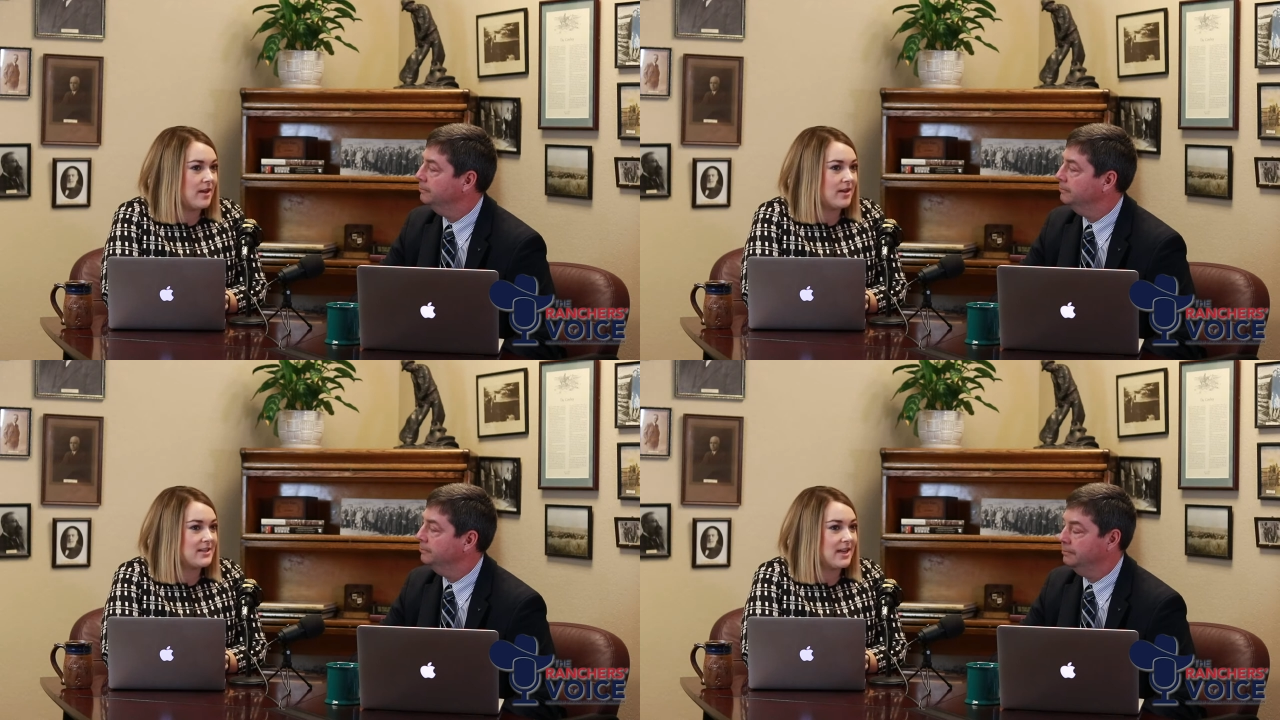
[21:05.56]

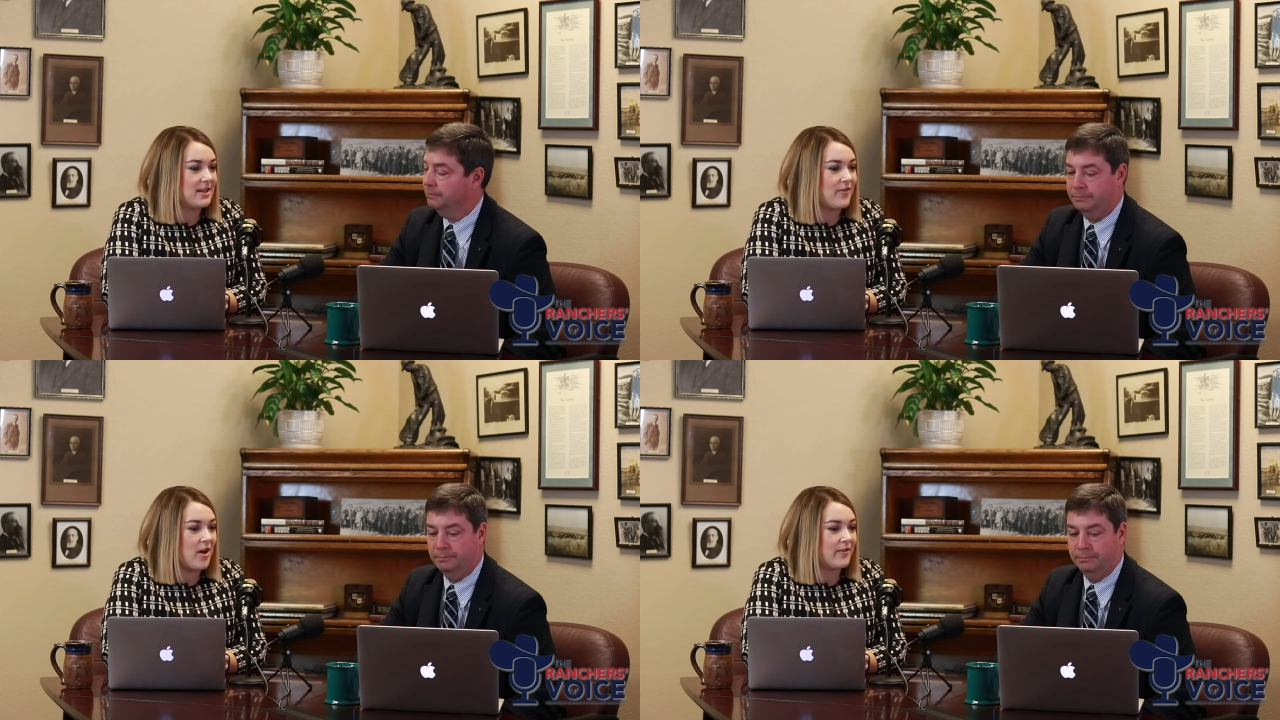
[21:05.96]
Speaker 1: uh,
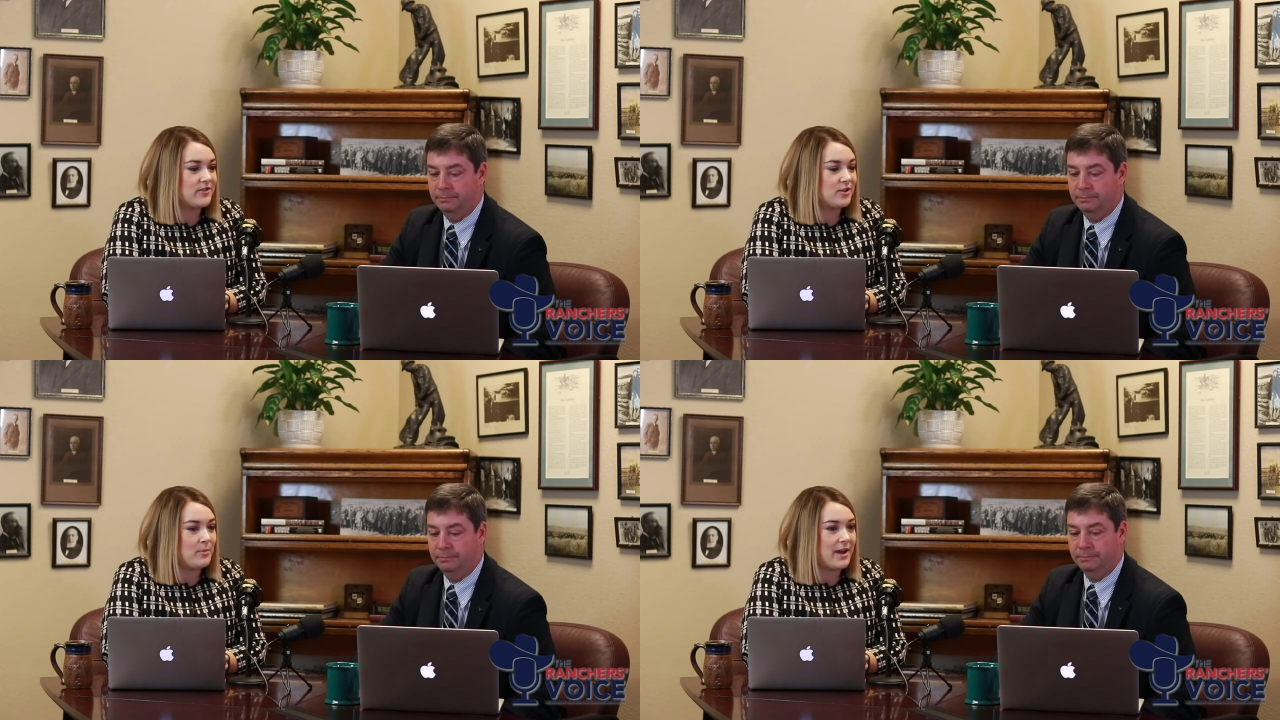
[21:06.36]
Executive
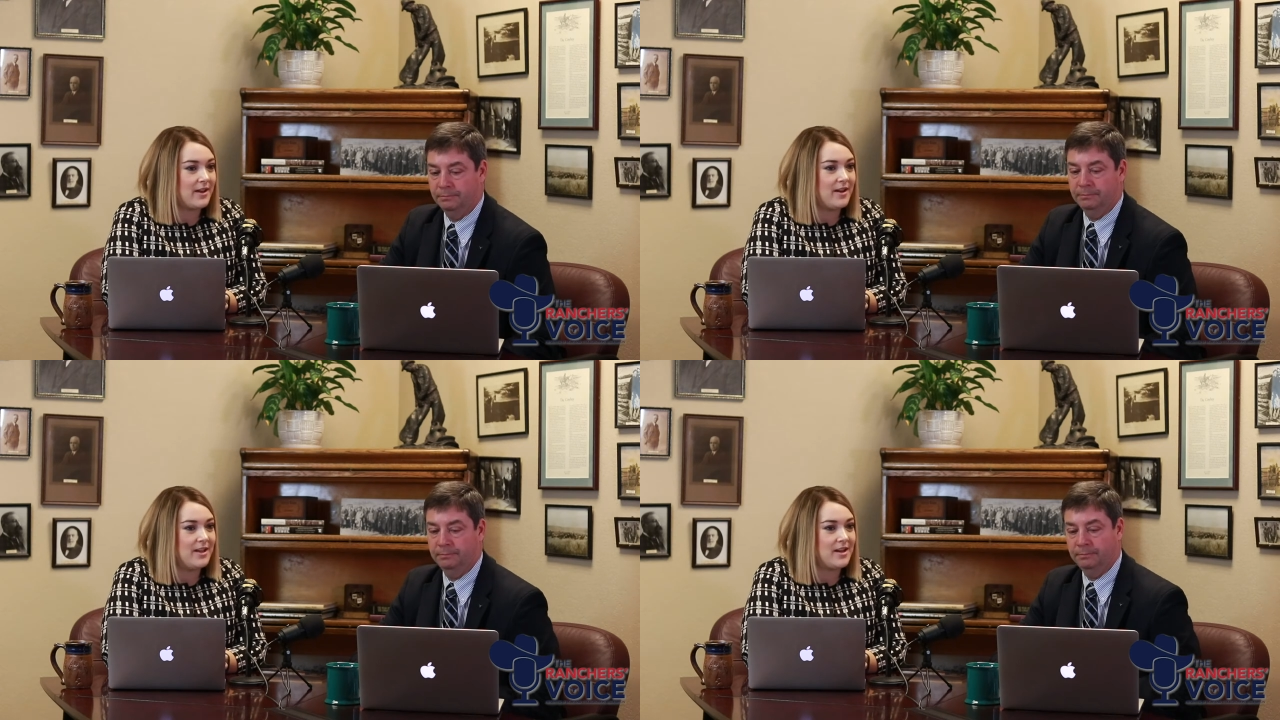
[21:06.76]
Officer Mike
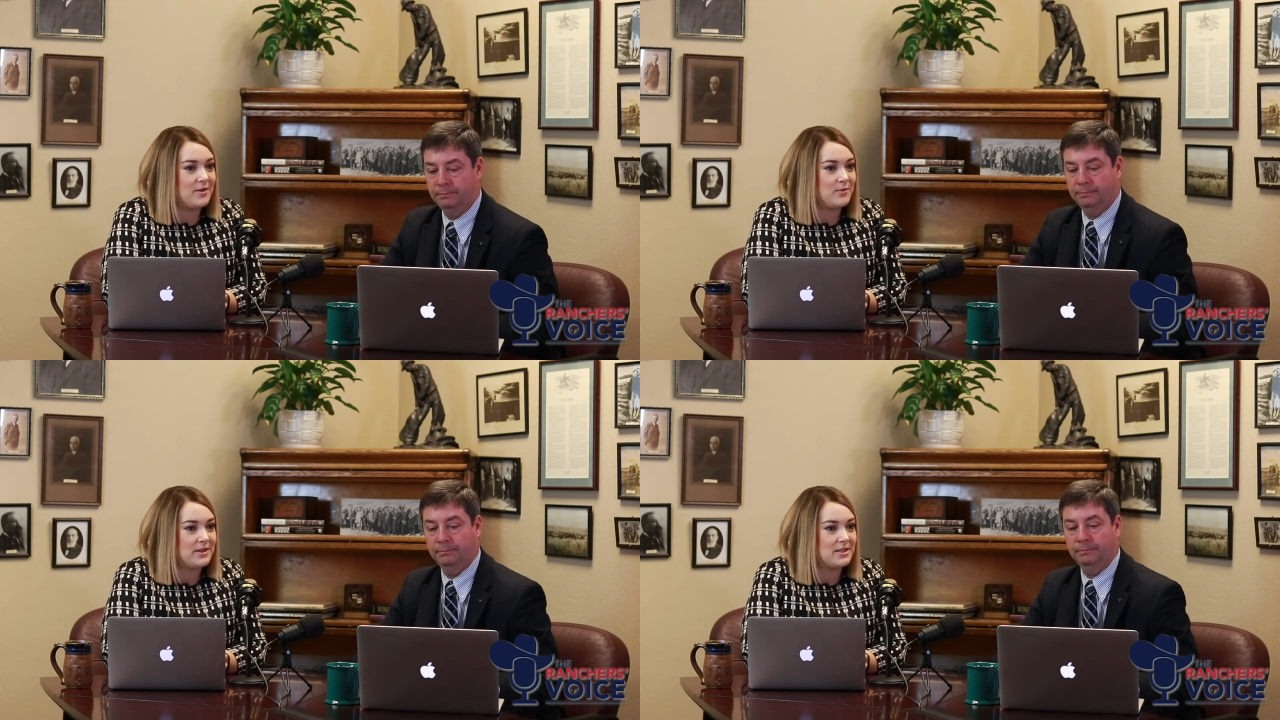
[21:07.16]

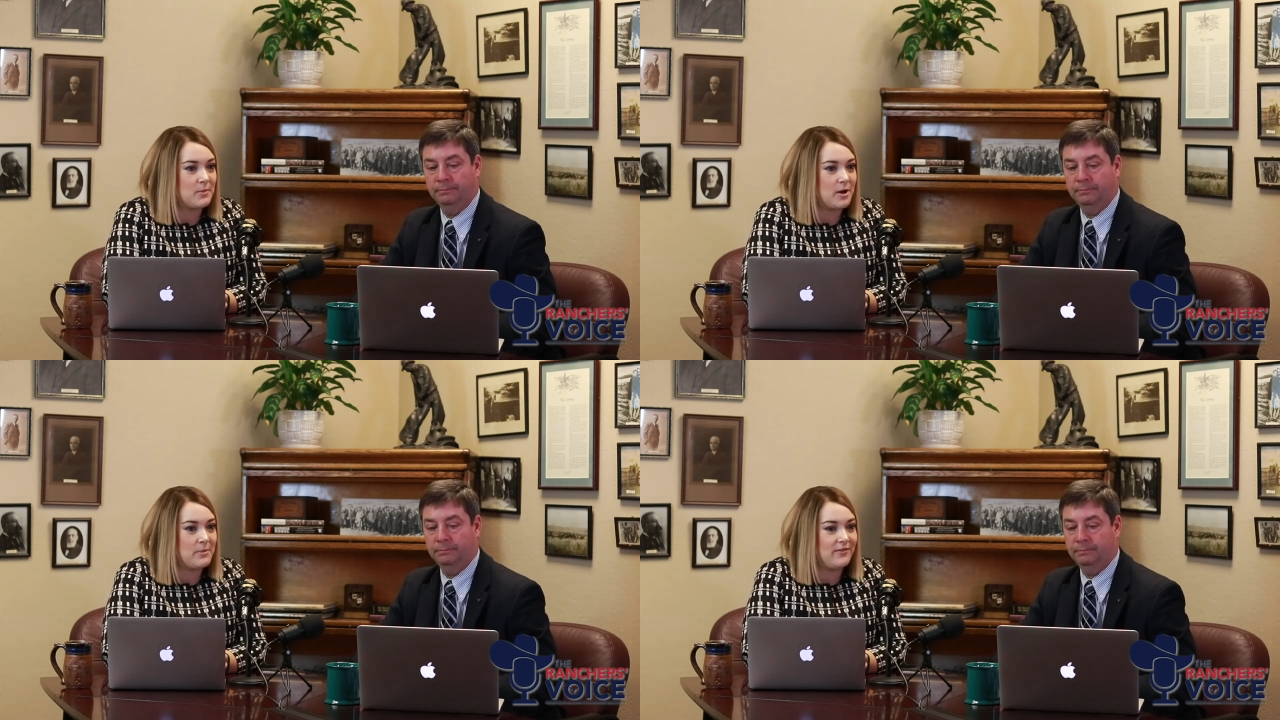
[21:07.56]
Honeycutt with the
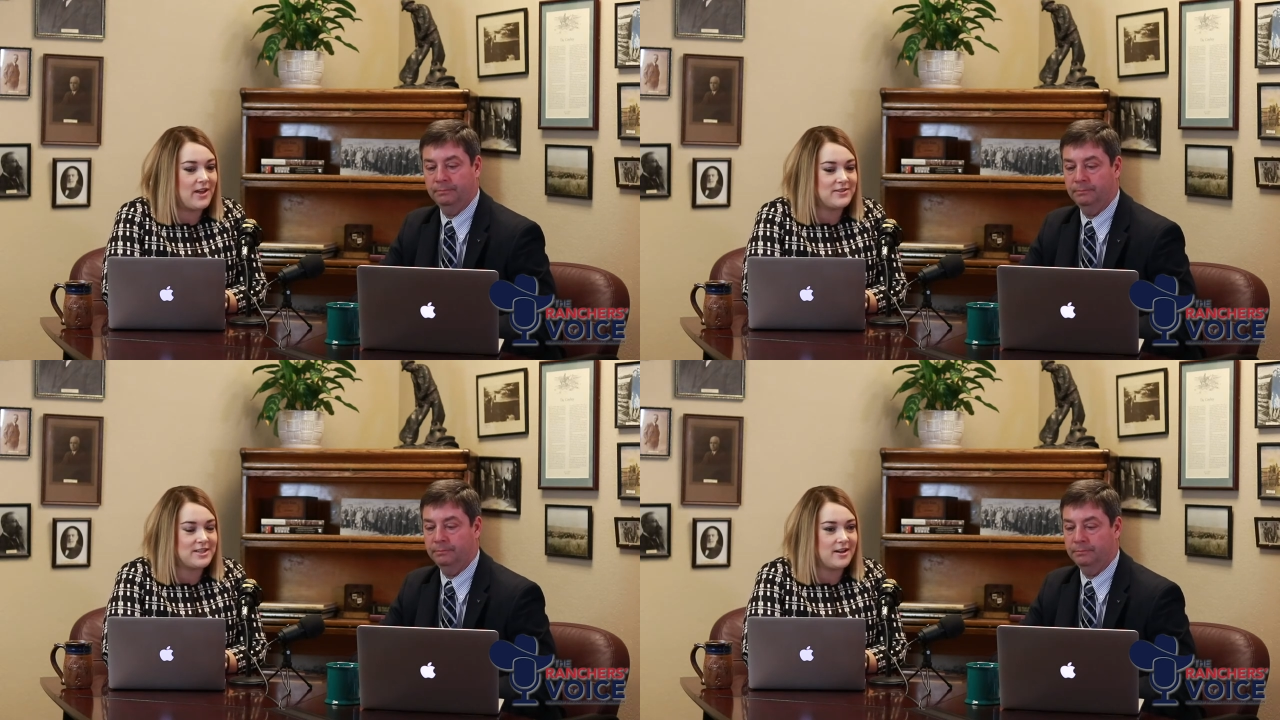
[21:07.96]
Department of
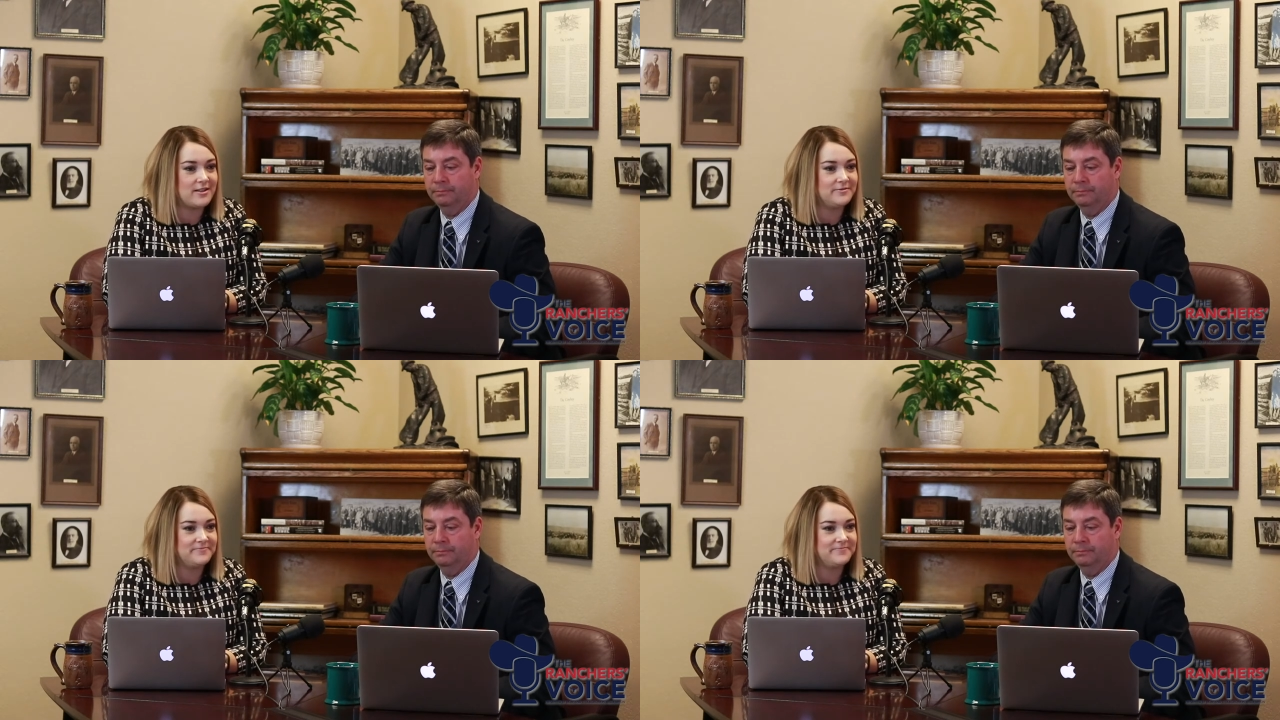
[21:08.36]
Livestock.